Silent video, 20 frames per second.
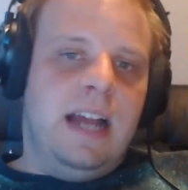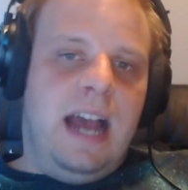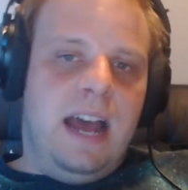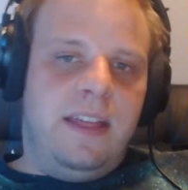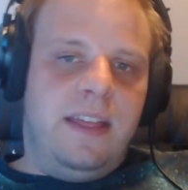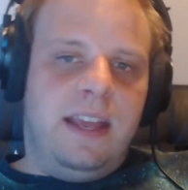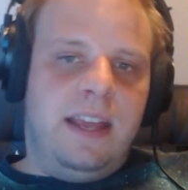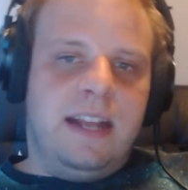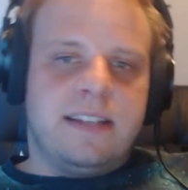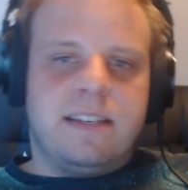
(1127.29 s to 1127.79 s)
I
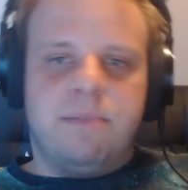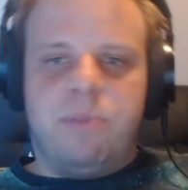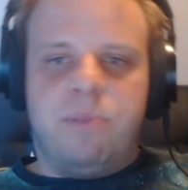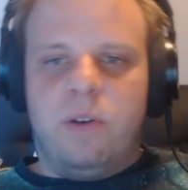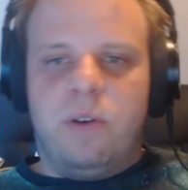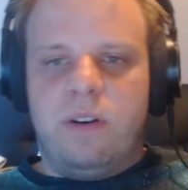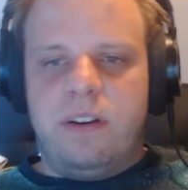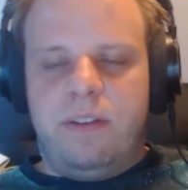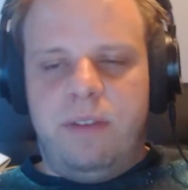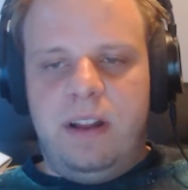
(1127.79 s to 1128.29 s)
think it's
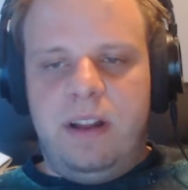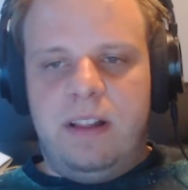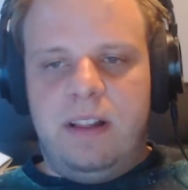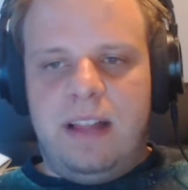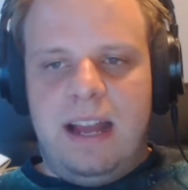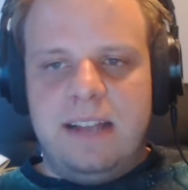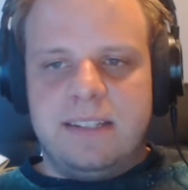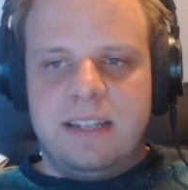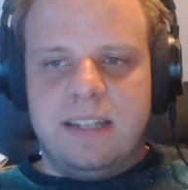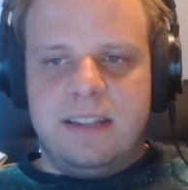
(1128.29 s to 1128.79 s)
important to
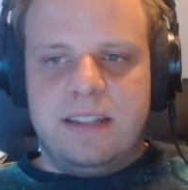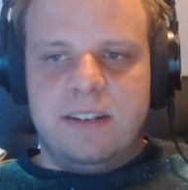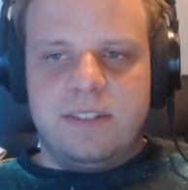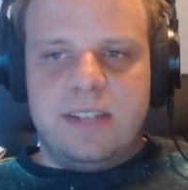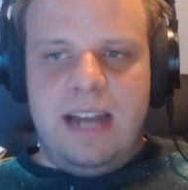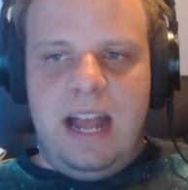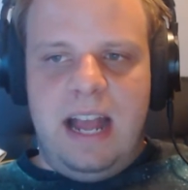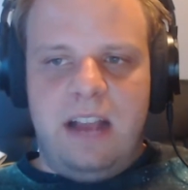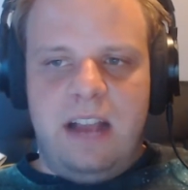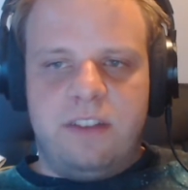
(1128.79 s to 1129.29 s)
realize that there's
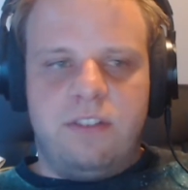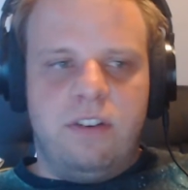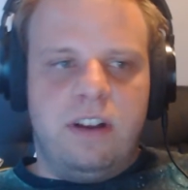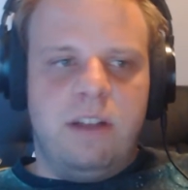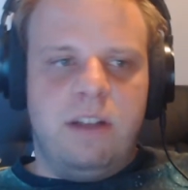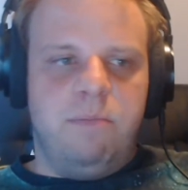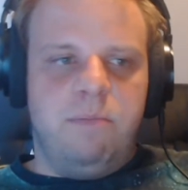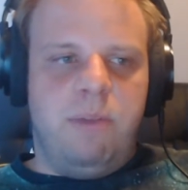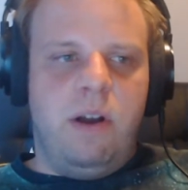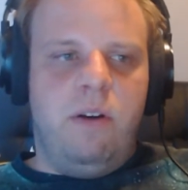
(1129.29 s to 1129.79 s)
an extra
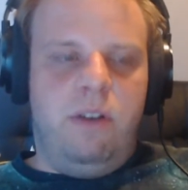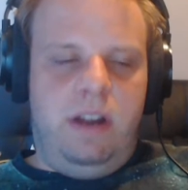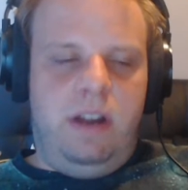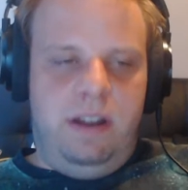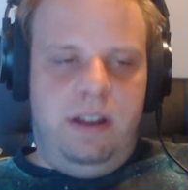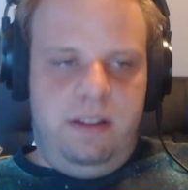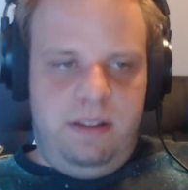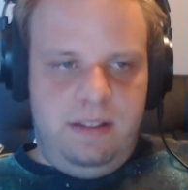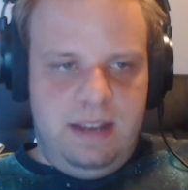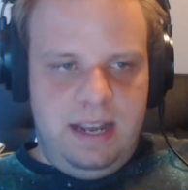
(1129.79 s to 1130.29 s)

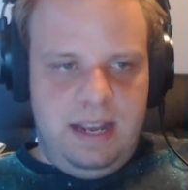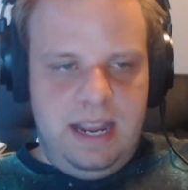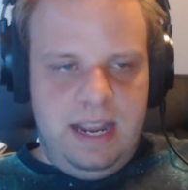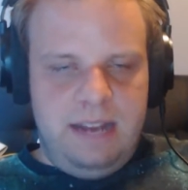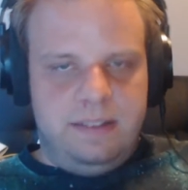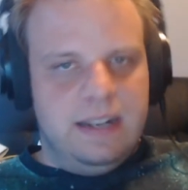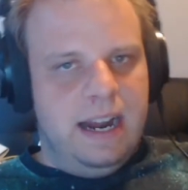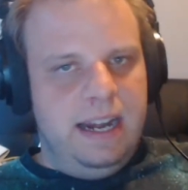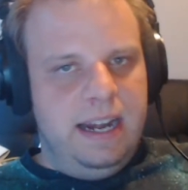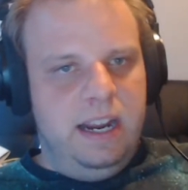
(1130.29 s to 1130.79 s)
component that a
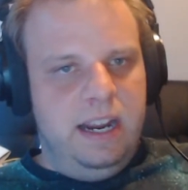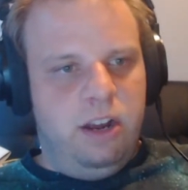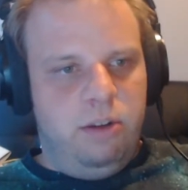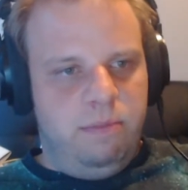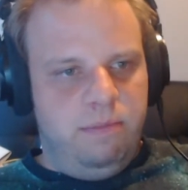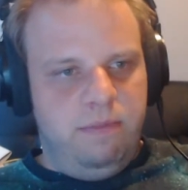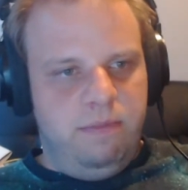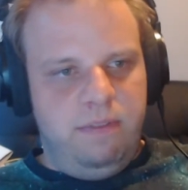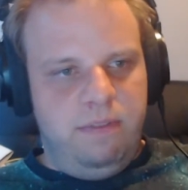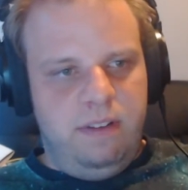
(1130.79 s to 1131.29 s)
tiny
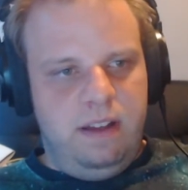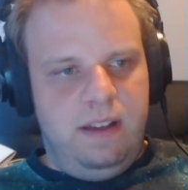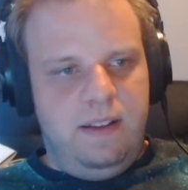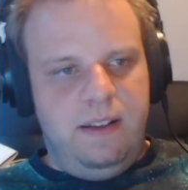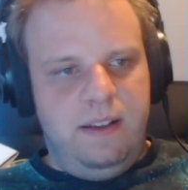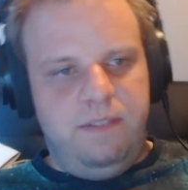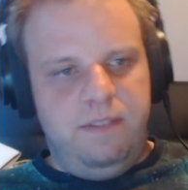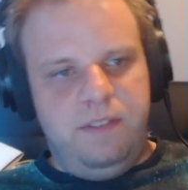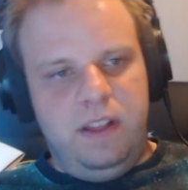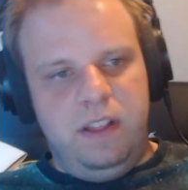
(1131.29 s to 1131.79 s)
home
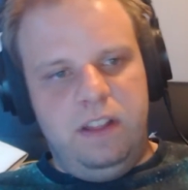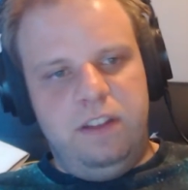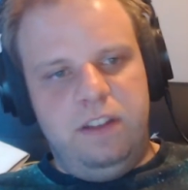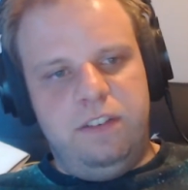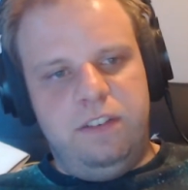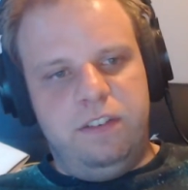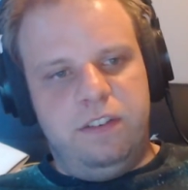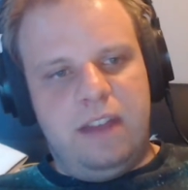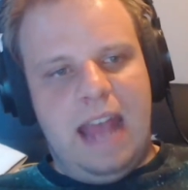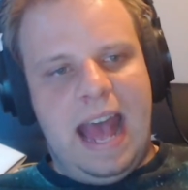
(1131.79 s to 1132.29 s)

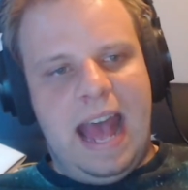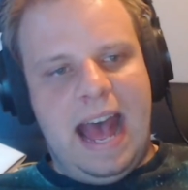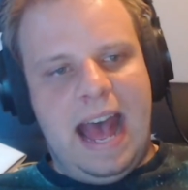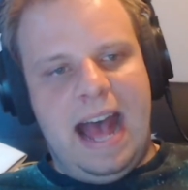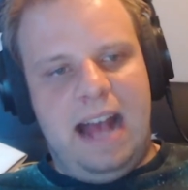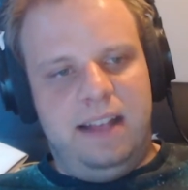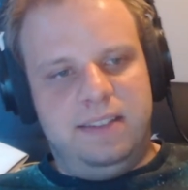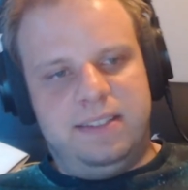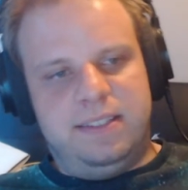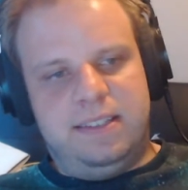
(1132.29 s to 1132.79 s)
village
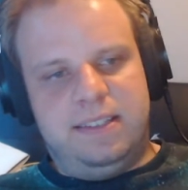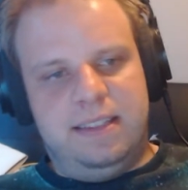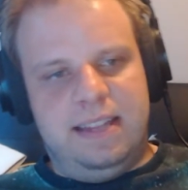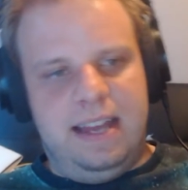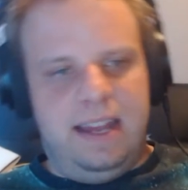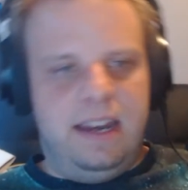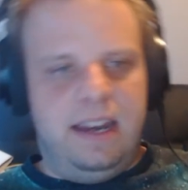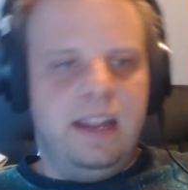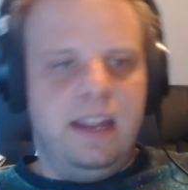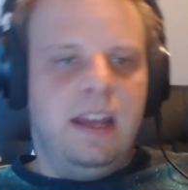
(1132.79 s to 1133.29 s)
has
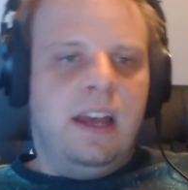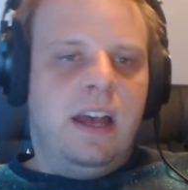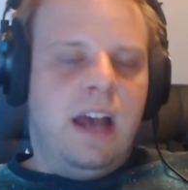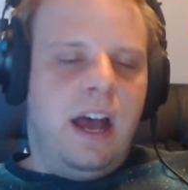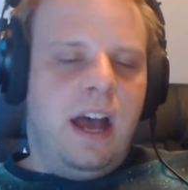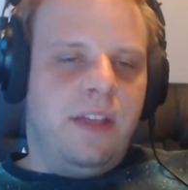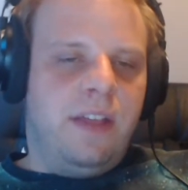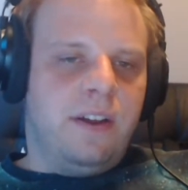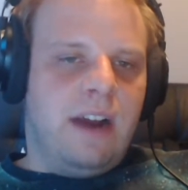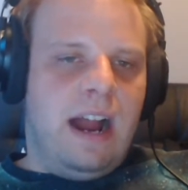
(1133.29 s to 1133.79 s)
that
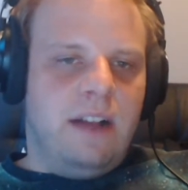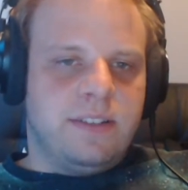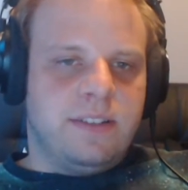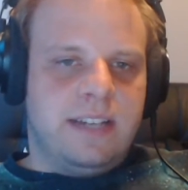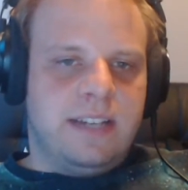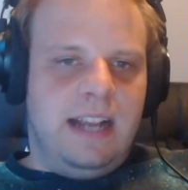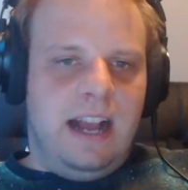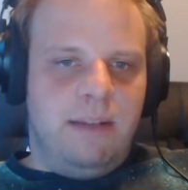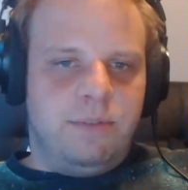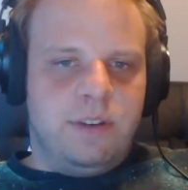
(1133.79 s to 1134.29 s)
other
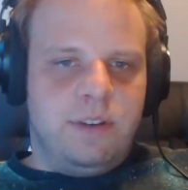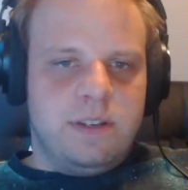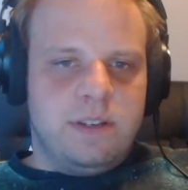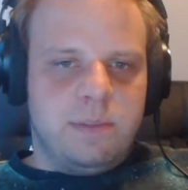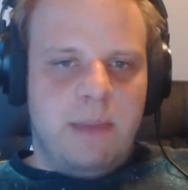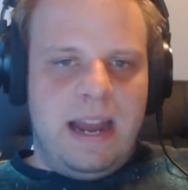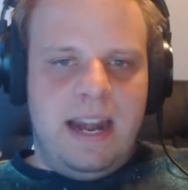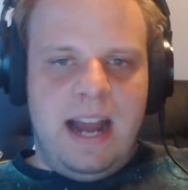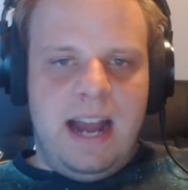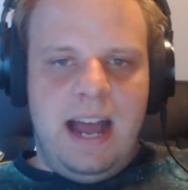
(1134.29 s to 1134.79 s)
housing options
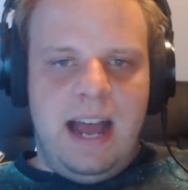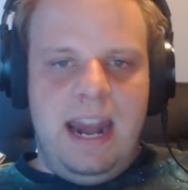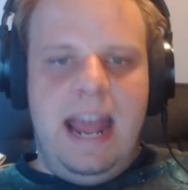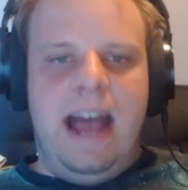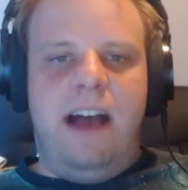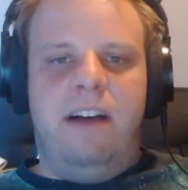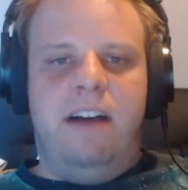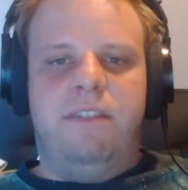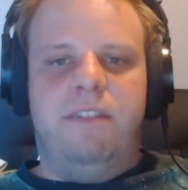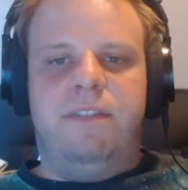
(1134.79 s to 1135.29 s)
might not
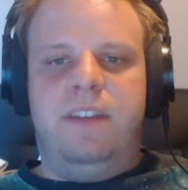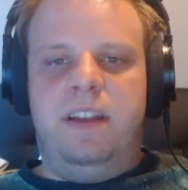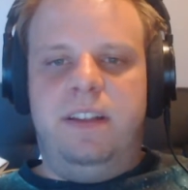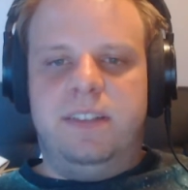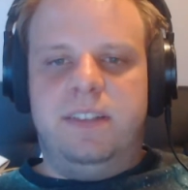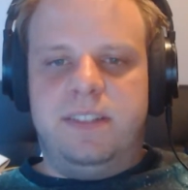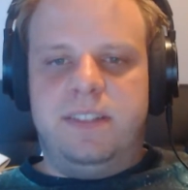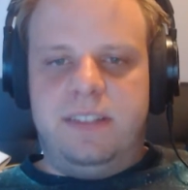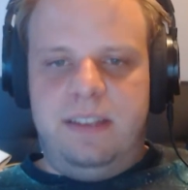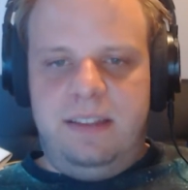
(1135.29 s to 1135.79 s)
have,
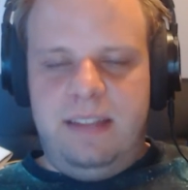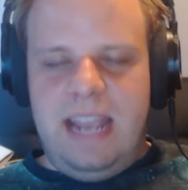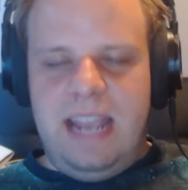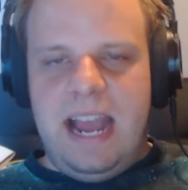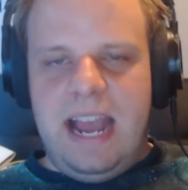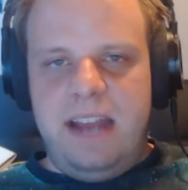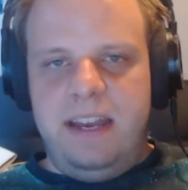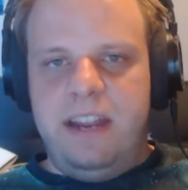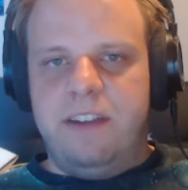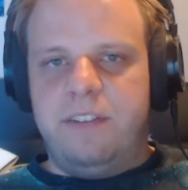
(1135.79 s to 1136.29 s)
is the
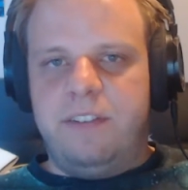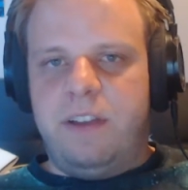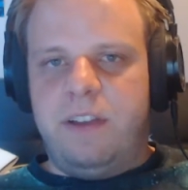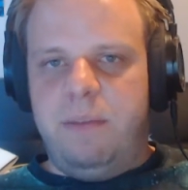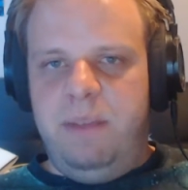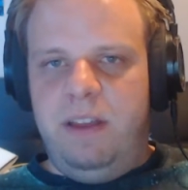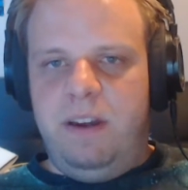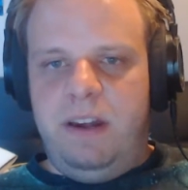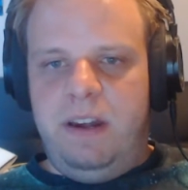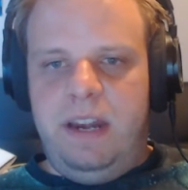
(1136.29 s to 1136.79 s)
idea of
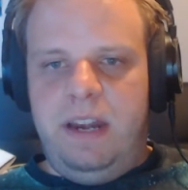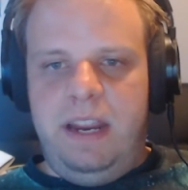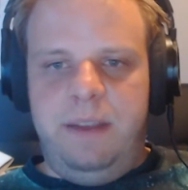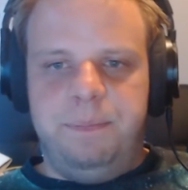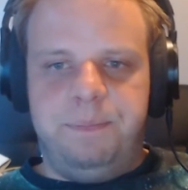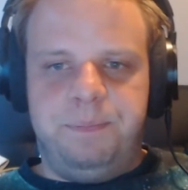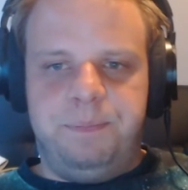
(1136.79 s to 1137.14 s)
community.